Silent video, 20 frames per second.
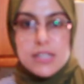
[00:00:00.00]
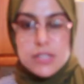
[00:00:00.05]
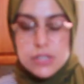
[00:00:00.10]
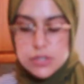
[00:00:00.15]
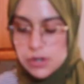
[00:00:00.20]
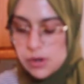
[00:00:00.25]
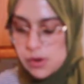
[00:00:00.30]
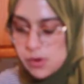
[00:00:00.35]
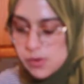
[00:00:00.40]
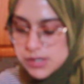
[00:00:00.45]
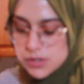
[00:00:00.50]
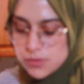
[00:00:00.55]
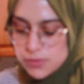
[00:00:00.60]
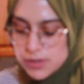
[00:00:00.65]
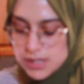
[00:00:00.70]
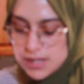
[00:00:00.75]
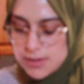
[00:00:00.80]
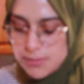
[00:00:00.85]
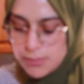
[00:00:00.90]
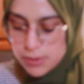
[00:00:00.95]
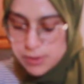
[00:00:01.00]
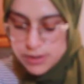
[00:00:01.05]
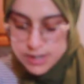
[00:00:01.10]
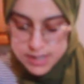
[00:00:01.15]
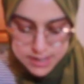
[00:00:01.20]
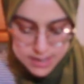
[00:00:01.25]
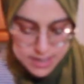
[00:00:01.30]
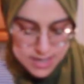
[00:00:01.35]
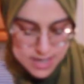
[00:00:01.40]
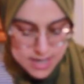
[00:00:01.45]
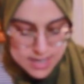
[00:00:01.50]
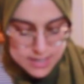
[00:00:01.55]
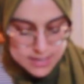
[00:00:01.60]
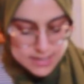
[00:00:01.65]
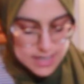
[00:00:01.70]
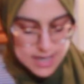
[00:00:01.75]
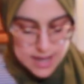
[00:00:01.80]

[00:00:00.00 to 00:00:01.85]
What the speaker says: So it's really important to